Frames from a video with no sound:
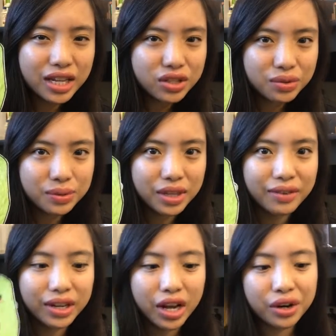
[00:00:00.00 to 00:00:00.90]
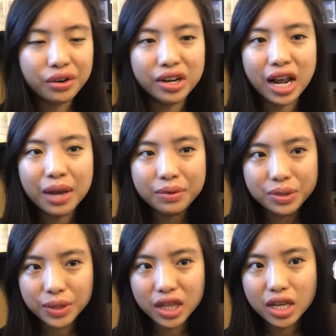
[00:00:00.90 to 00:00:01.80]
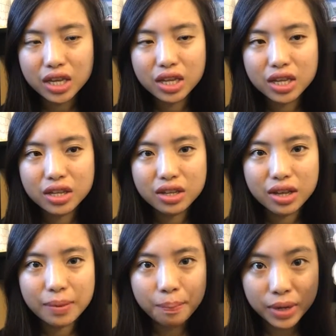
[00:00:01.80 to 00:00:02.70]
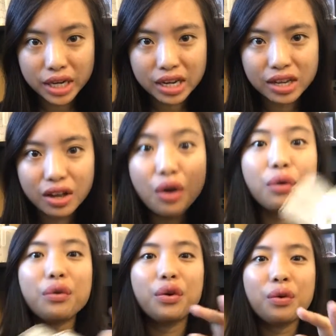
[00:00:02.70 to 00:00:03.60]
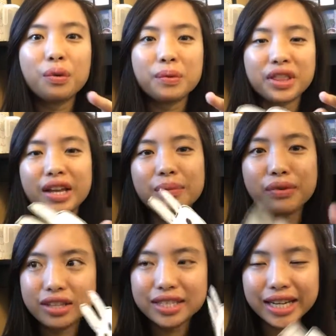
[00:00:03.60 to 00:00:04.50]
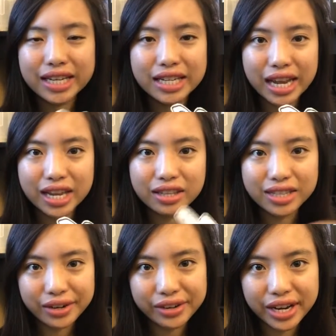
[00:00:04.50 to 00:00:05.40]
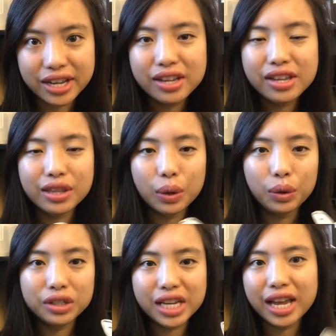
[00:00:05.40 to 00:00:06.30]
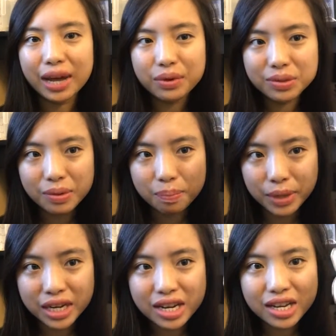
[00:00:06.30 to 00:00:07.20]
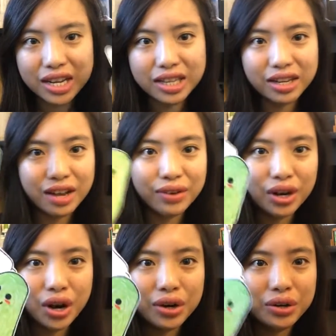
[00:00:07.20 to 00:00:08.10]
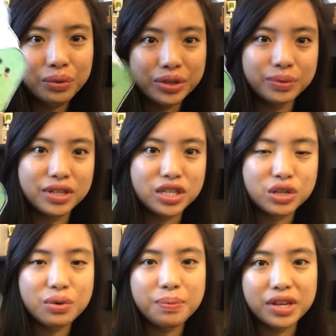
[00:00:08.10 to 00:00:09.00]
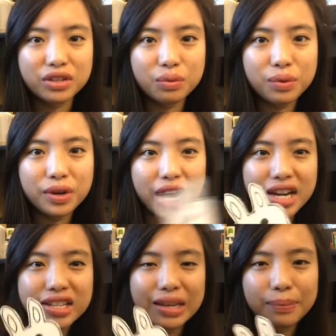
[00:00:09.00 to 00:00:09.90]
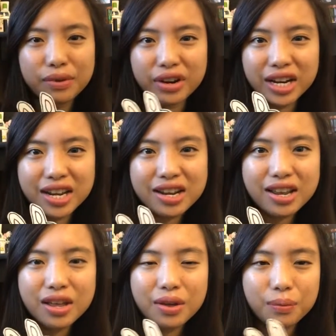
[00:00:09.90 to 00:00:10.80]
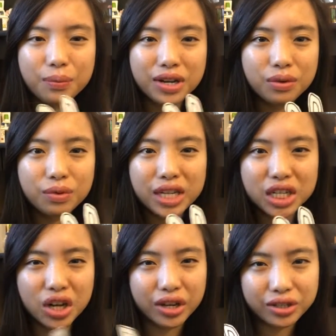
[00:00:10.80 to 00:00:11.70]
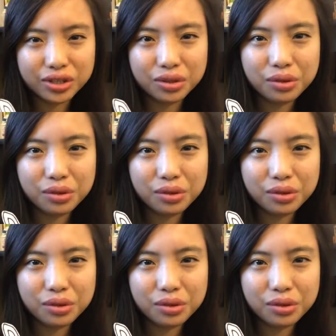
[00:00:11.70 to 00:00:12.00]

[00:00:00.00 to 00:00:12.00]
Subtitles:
think she was with Avocado and I was with Bunny. Oh, one more thing. The second day, Saturday, the whole day I was with Bunny and then Avocado was with Snoopy. So we were kind of separated. We didn't really talk to